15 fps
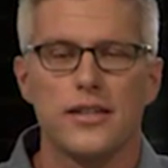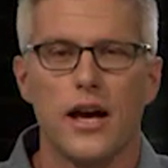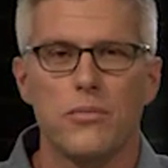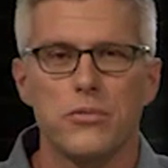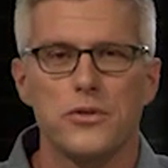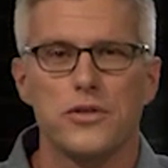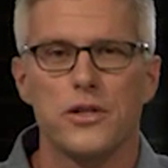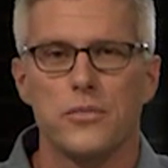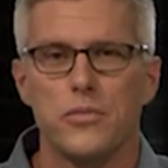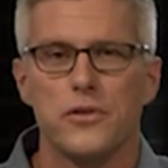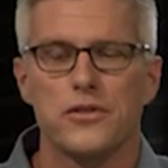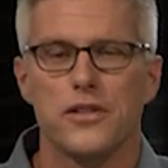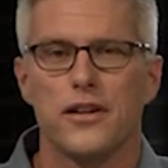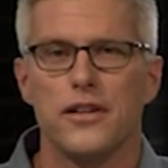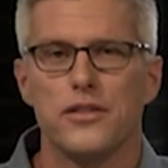discipleship
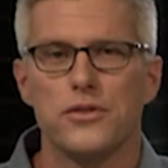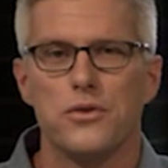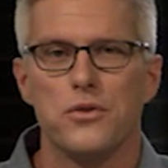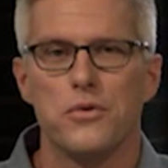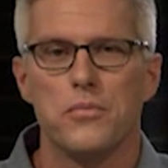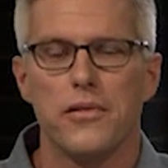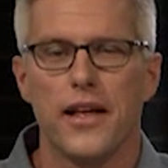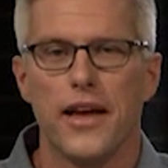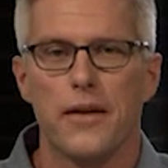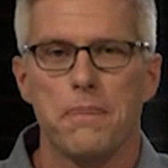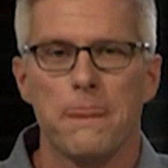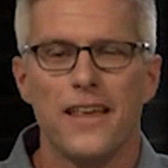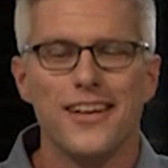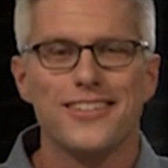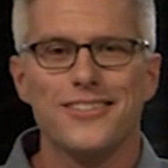or Sunday school plan.
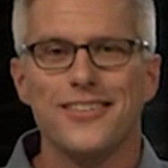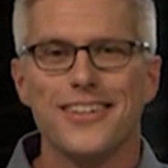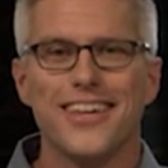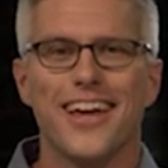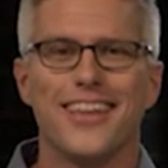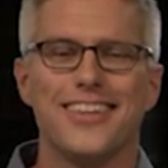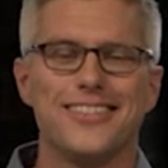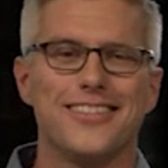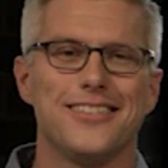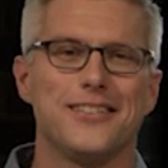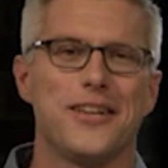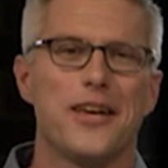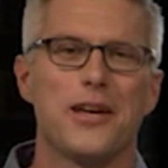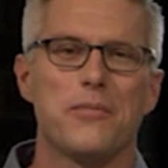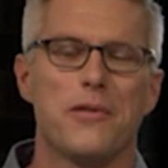So again, this is
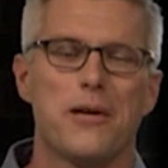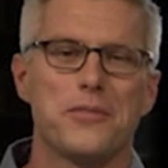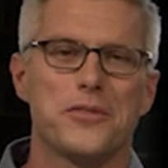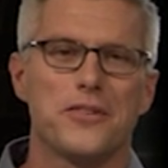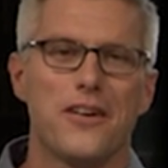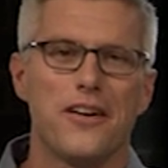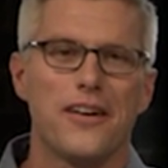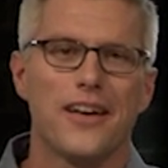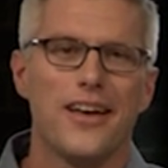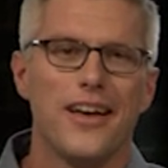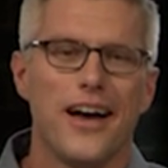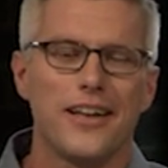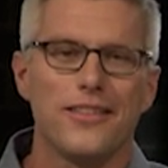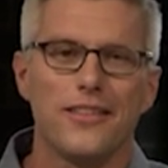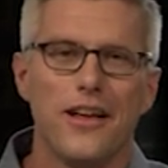Jacob Armstrong.
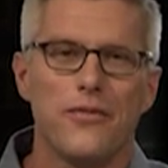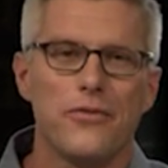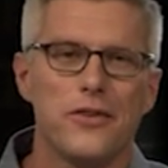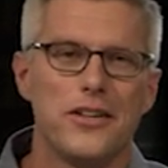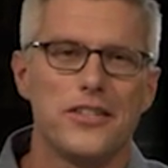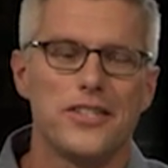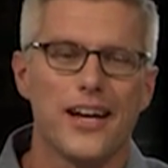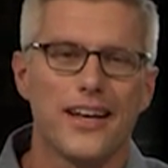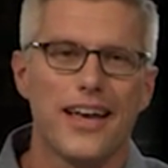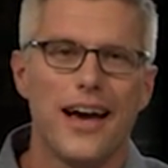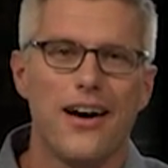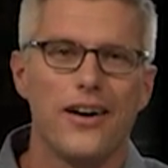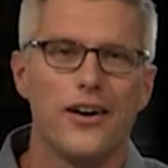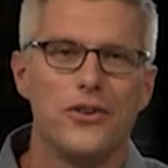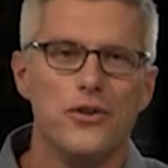I'd love for you to check
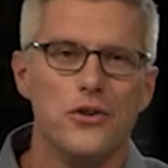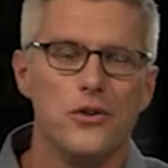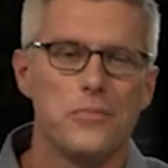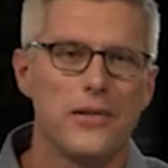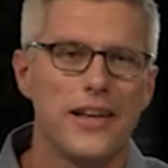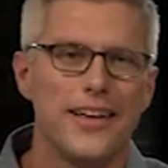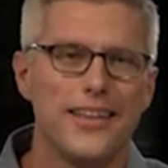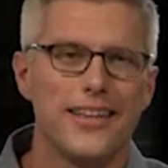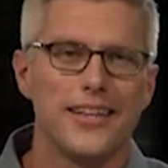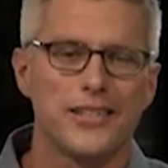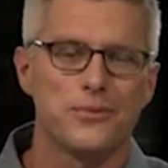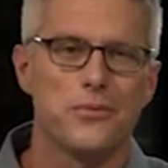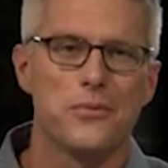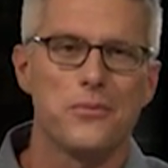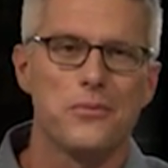out A New
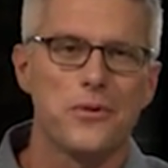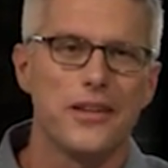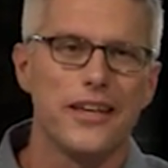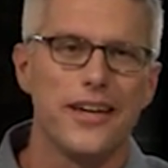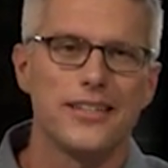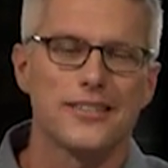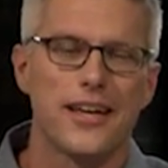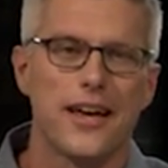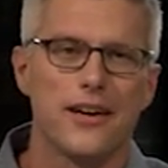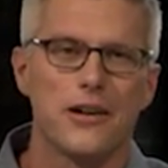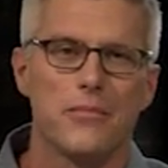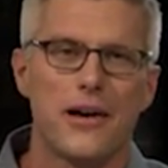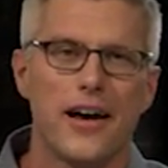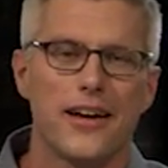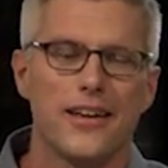Playlist. We're really
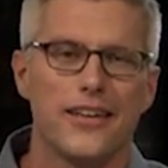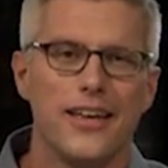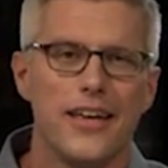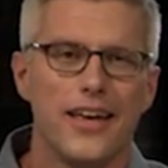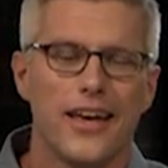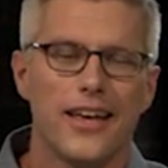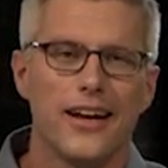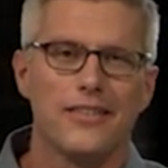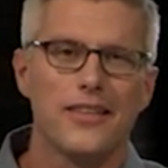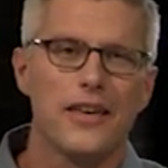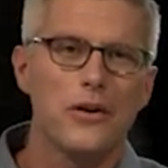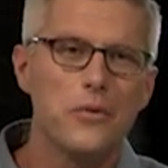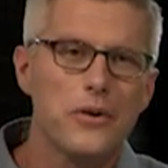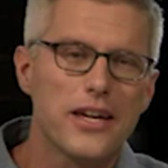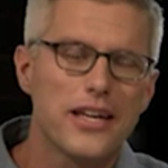excited about it, and I
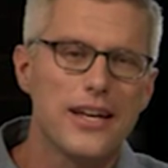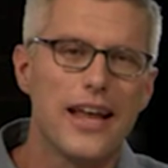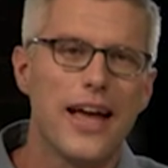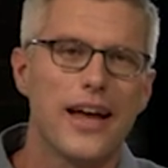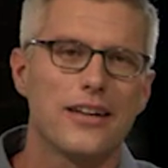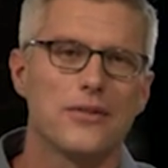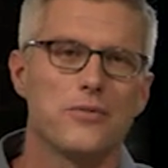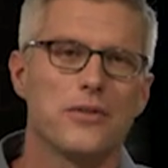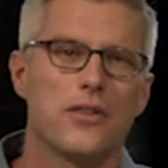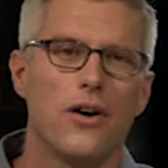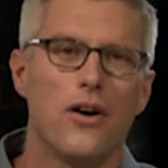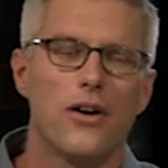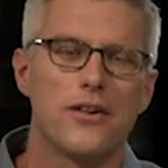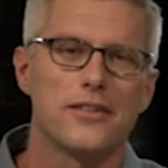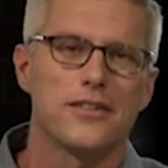think it will connect with the
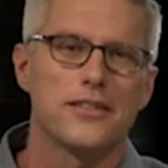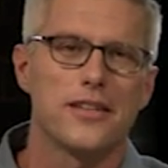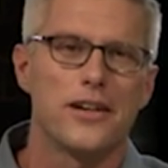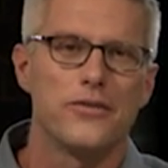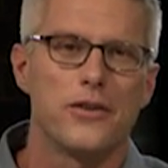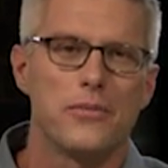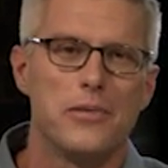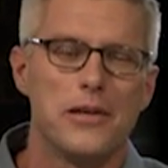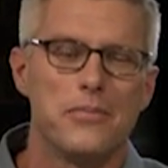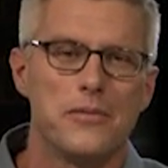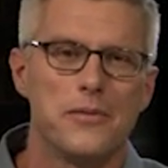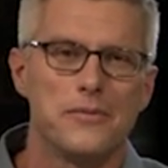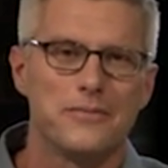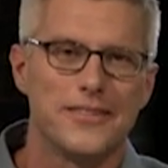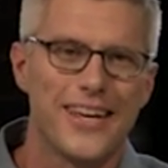hearts of your
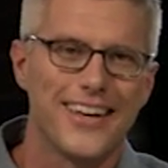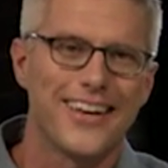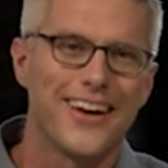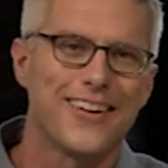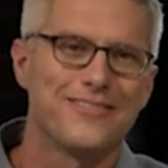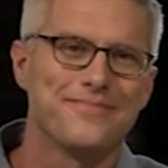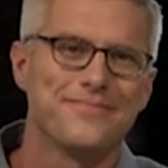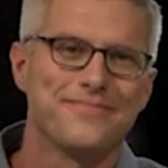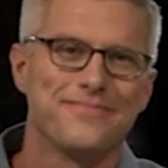people. Take care.